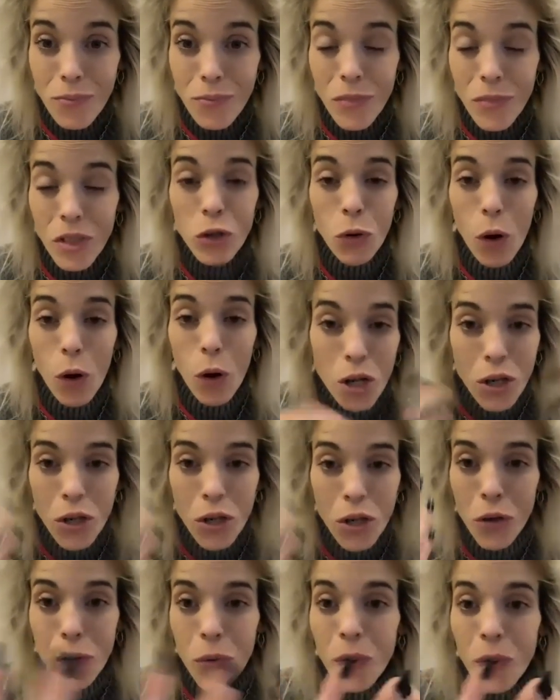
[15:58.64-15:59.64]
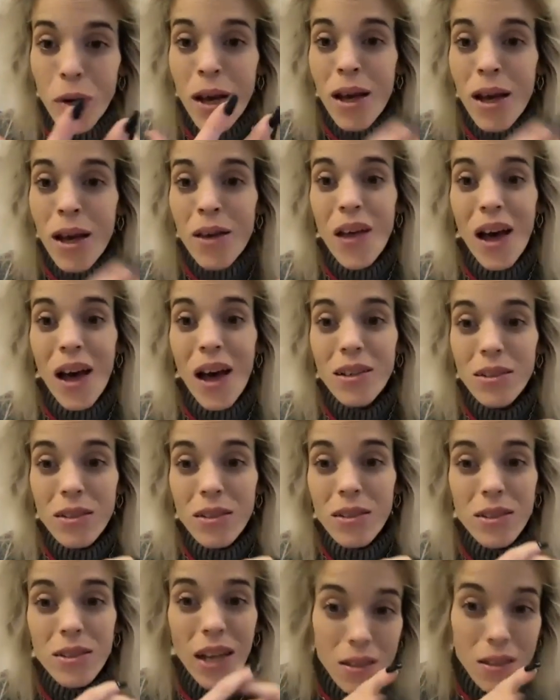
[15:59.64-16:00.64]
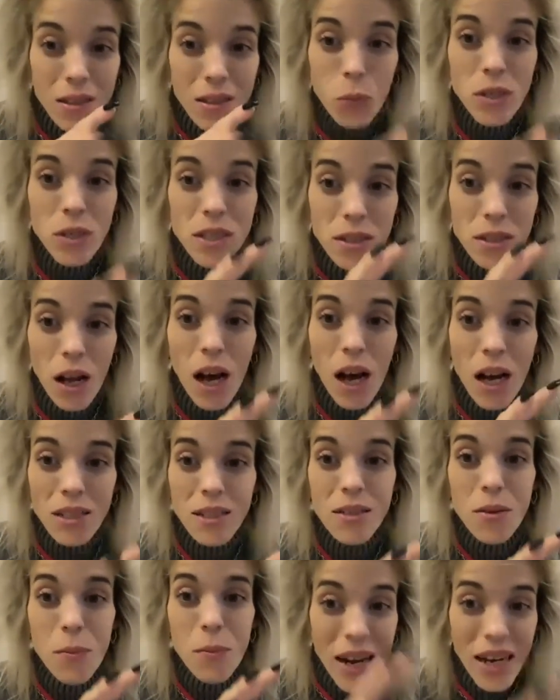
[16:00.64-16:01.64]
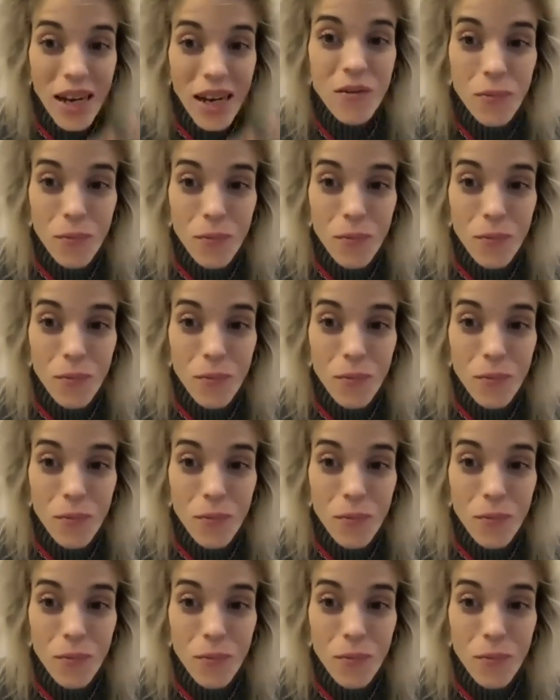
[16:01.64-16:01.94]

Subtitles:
You argue that death was not the main